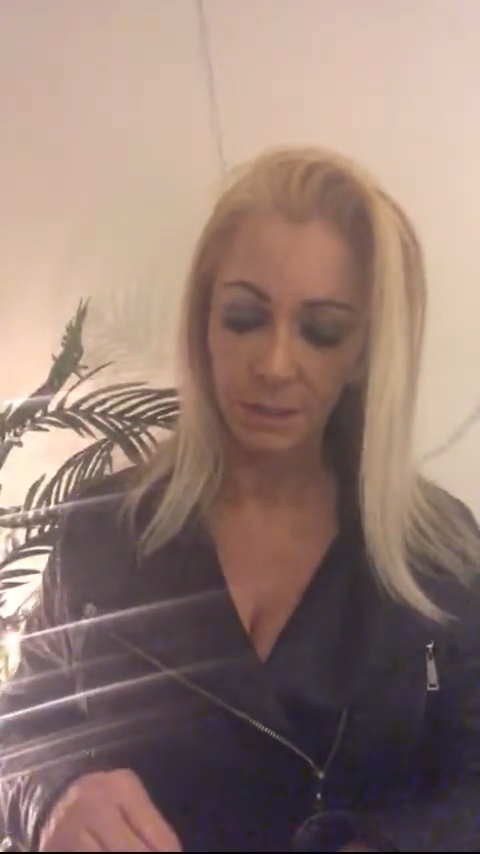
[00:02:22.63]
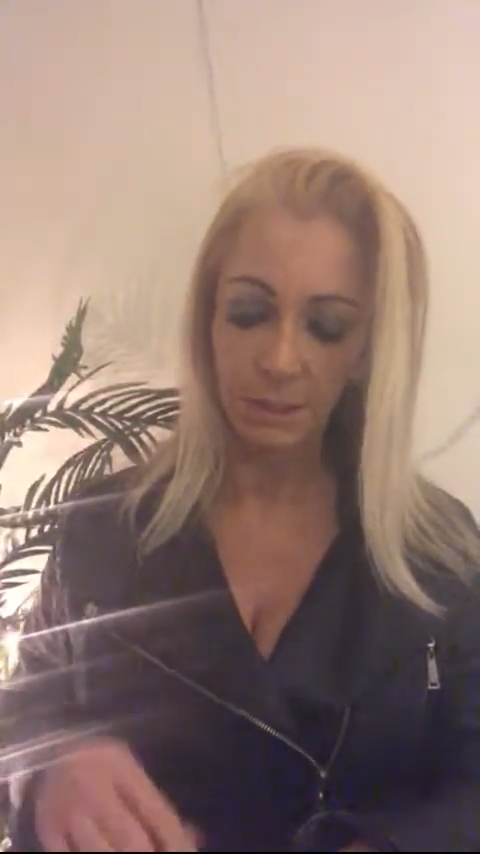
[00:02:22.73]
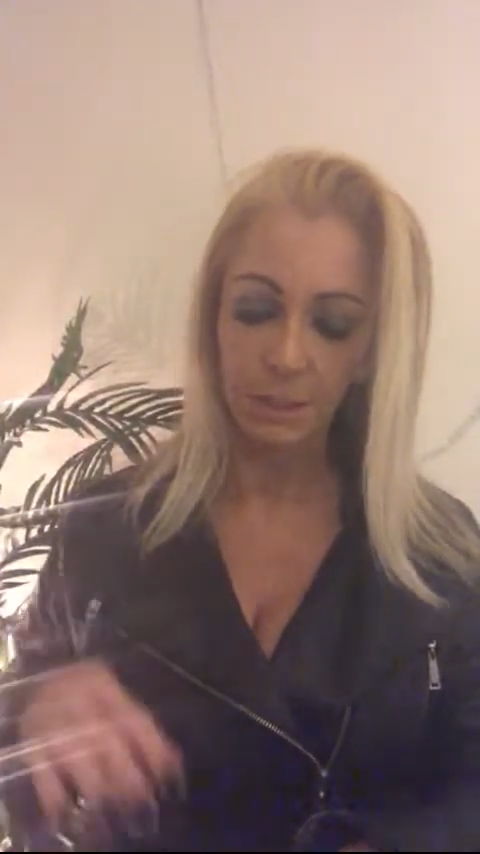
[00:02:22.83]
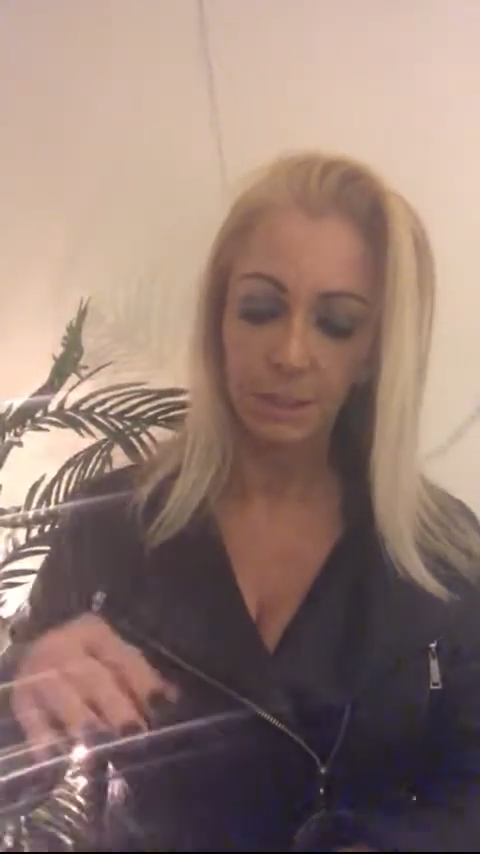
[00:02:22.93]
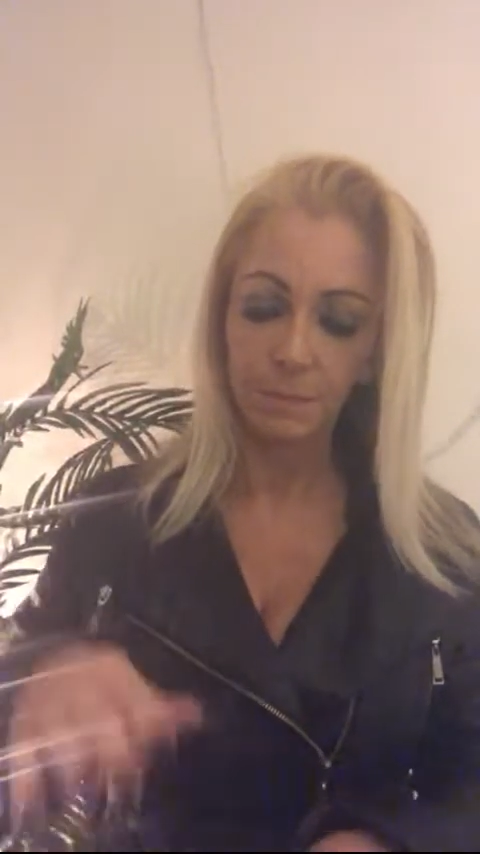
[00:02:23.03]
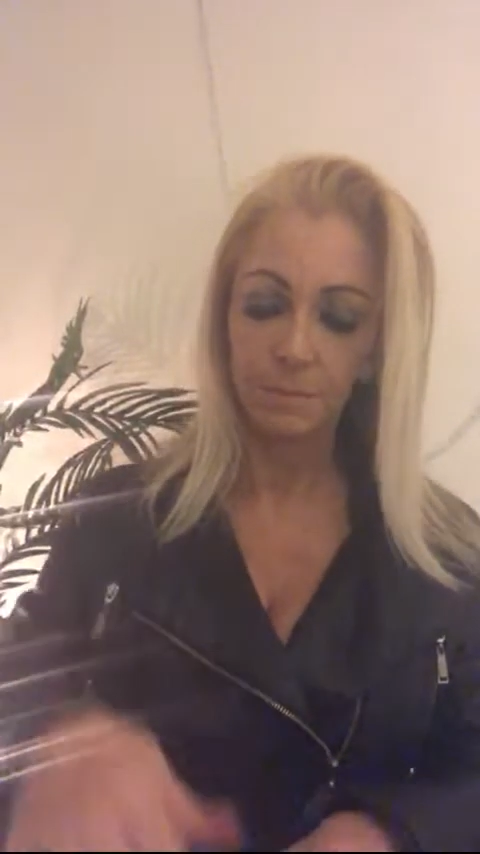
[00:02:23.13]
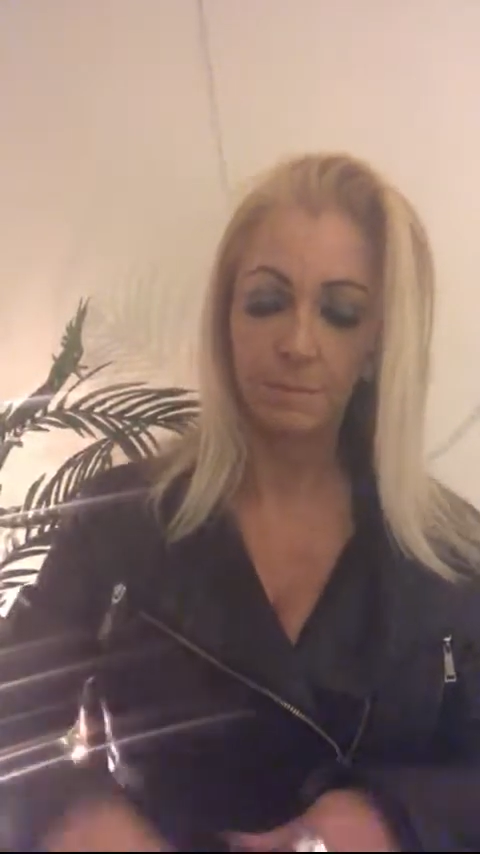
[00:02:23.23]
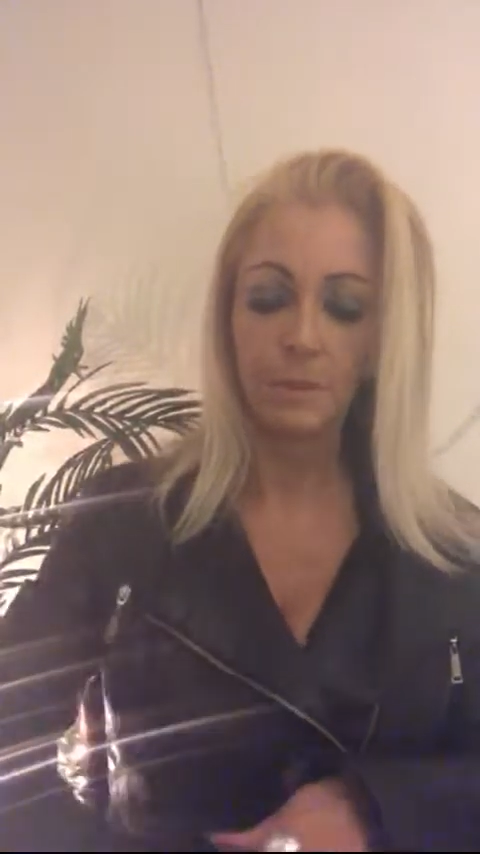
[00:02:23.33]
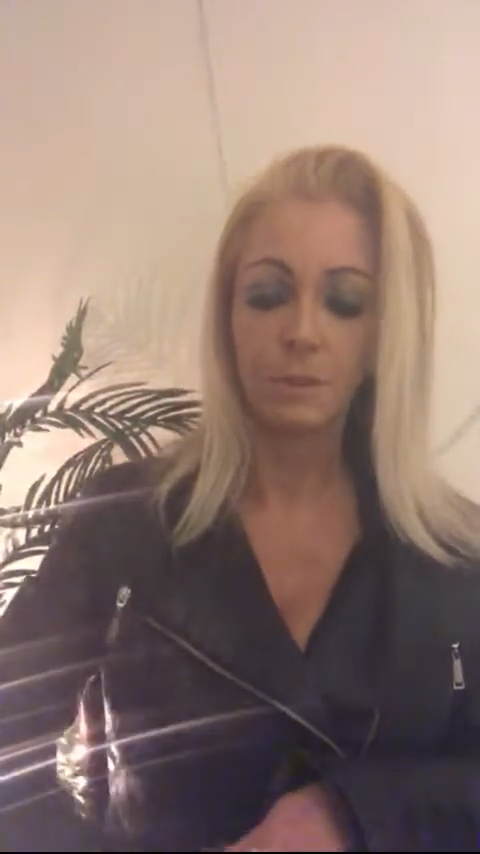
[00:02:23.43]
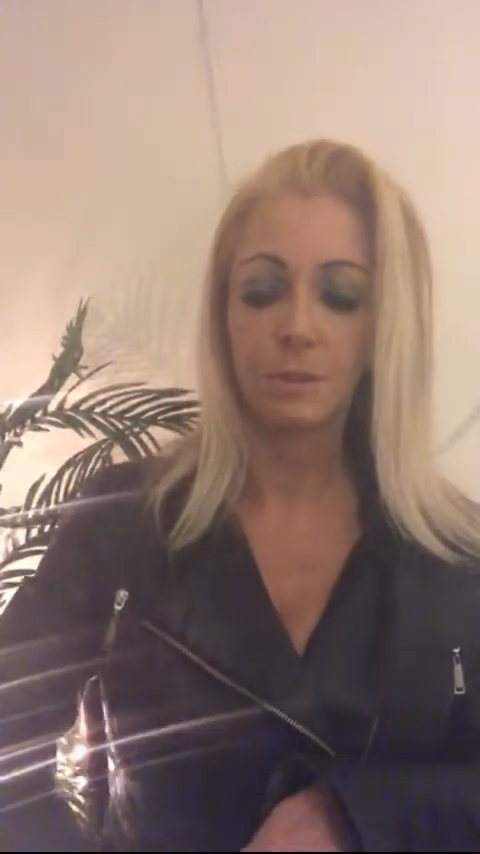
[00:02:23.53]

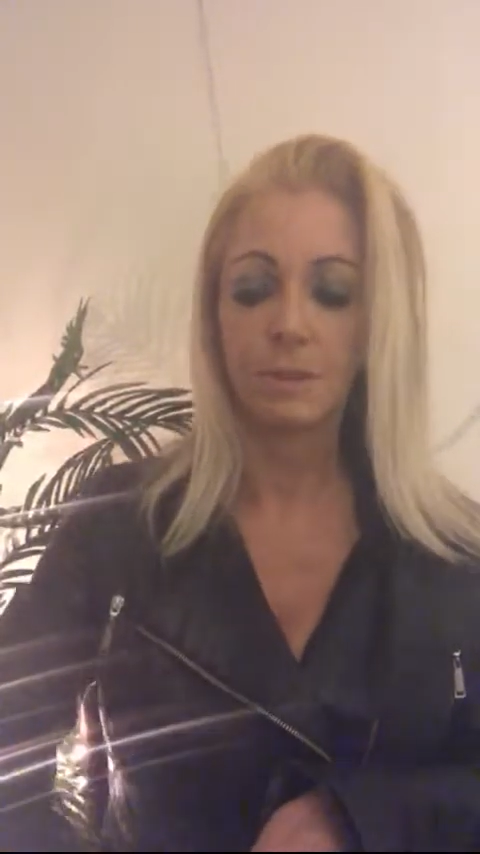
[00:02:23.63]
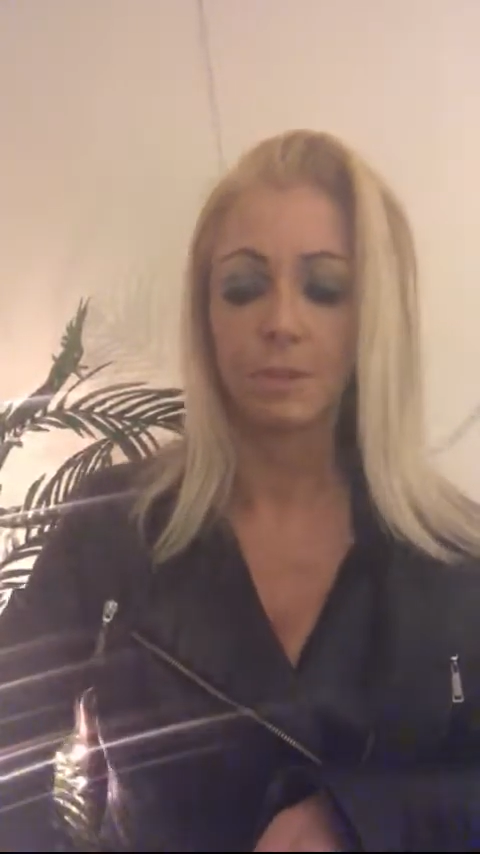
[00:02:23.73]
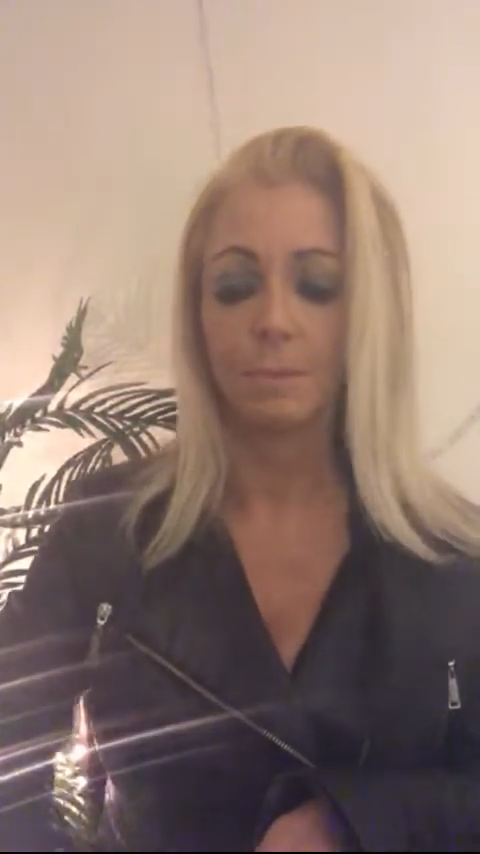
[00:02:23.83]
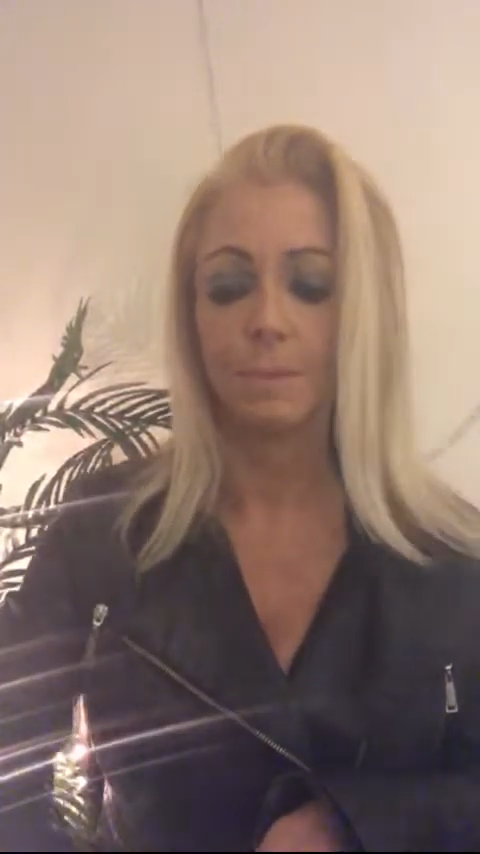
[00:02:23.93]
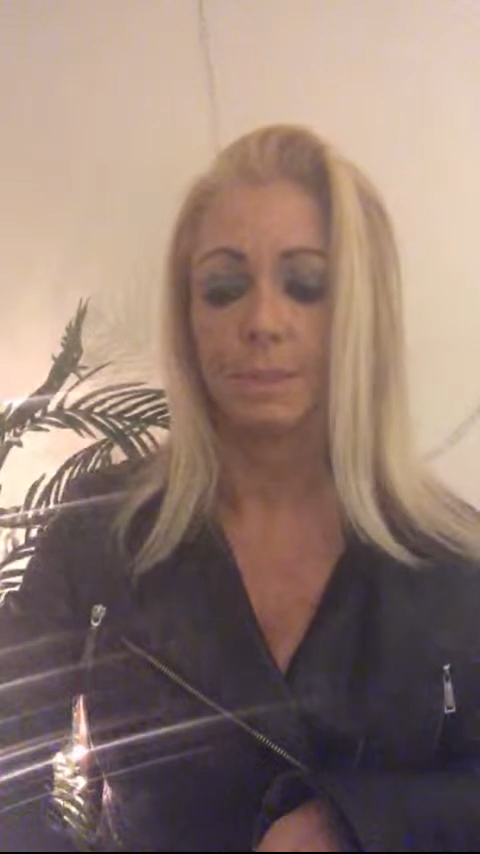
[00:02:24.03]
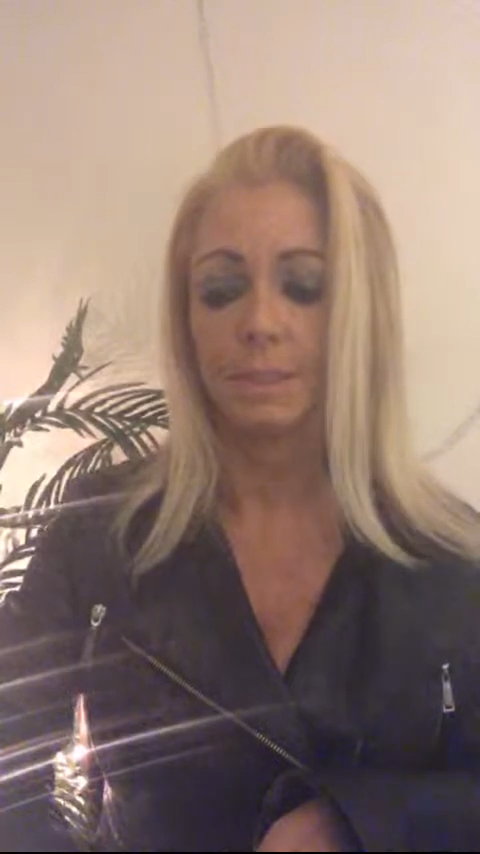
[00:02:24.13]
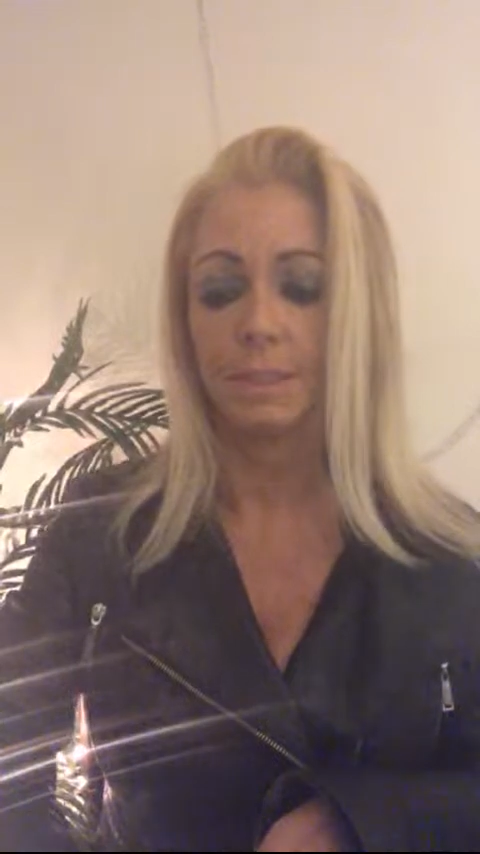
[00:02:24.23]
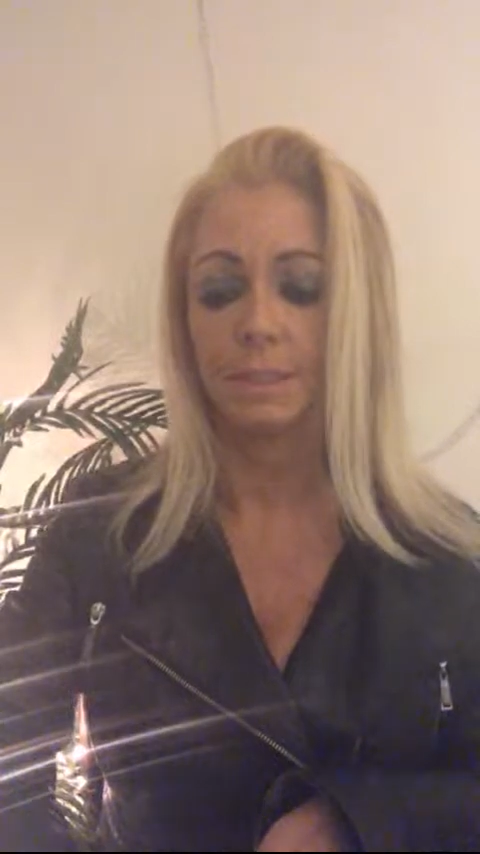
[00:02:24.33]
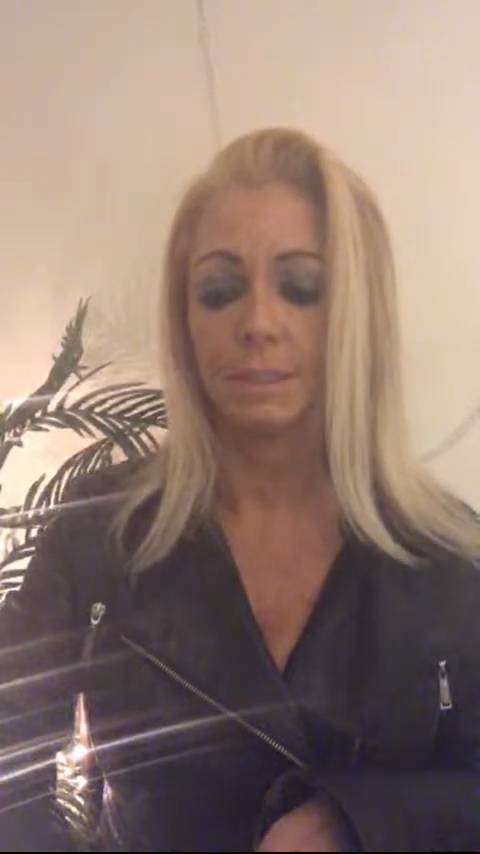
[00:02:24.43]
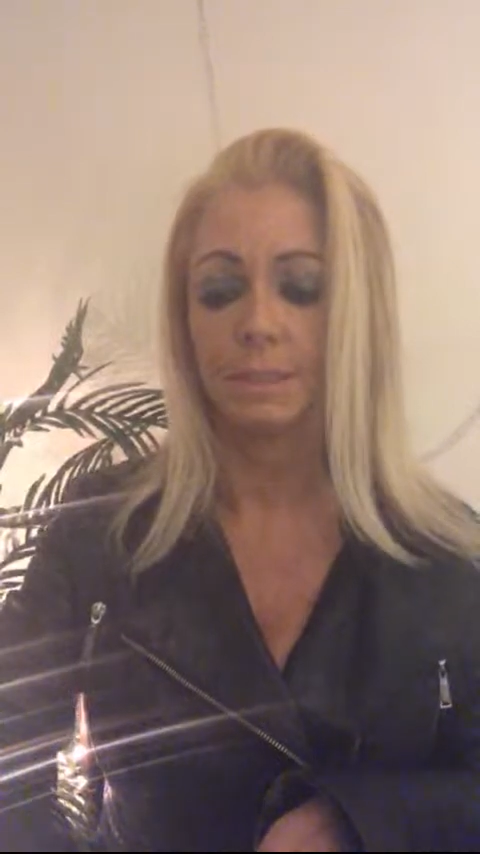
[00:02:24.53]
You know, it could be
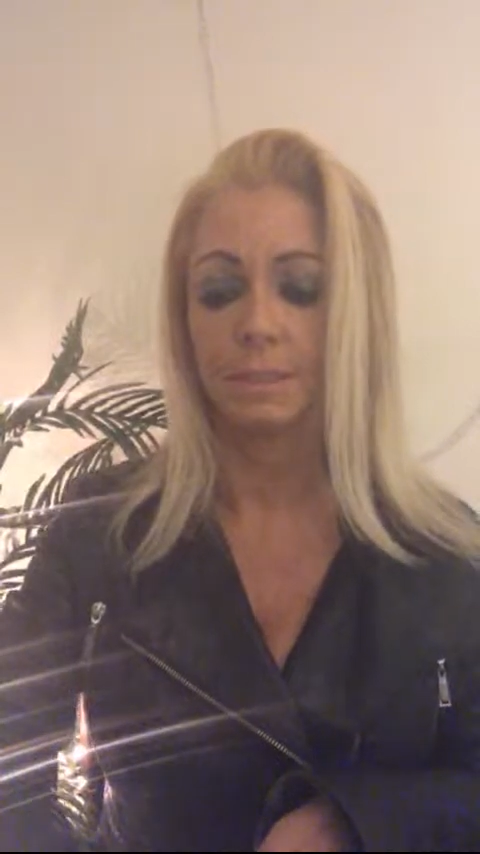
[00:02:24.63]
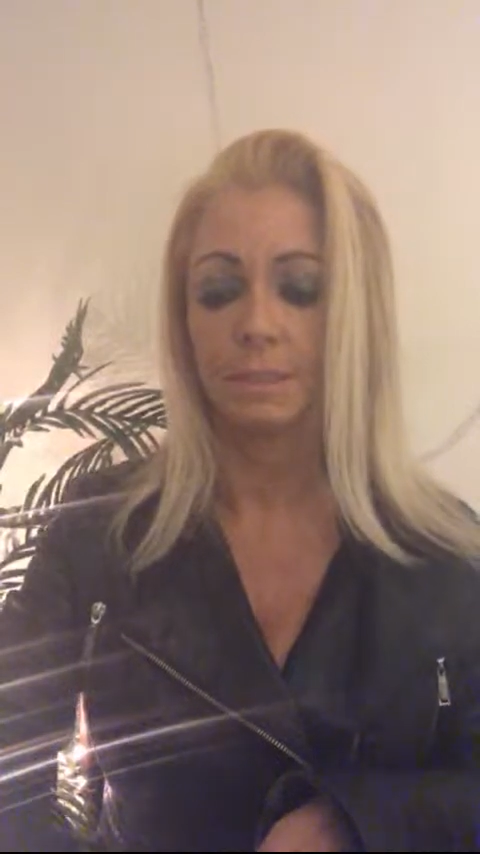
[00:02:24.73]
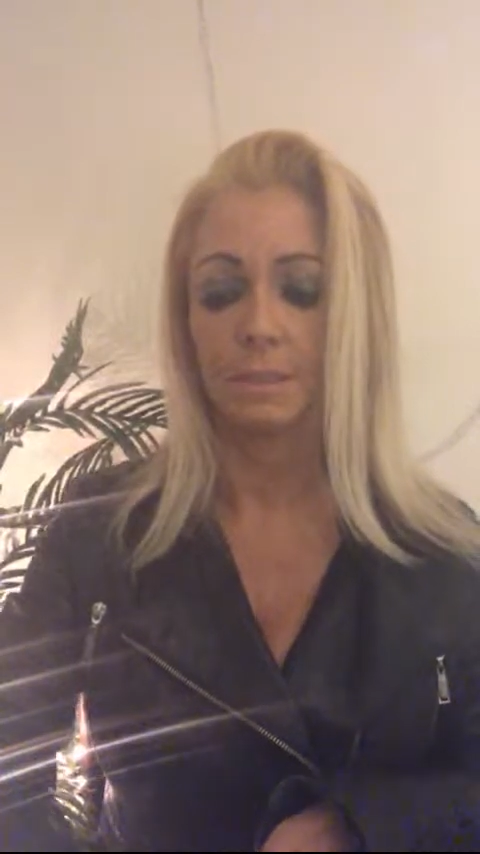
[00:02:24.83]
in